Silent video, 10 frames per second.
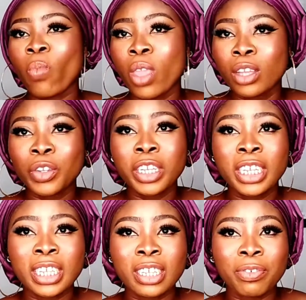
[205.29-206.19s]
So this
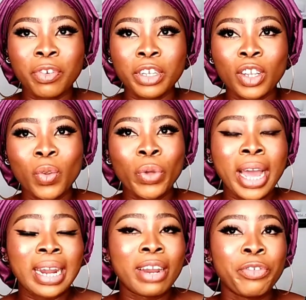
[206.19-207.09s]
is the first look
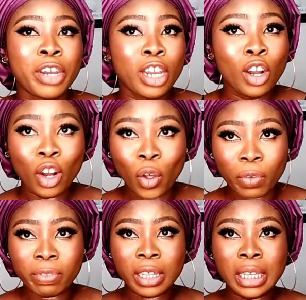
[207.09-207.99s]
and I really love
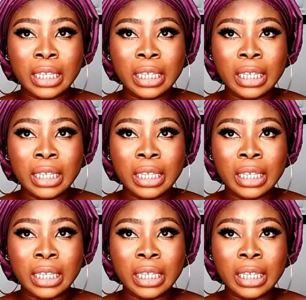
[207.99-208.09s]
this.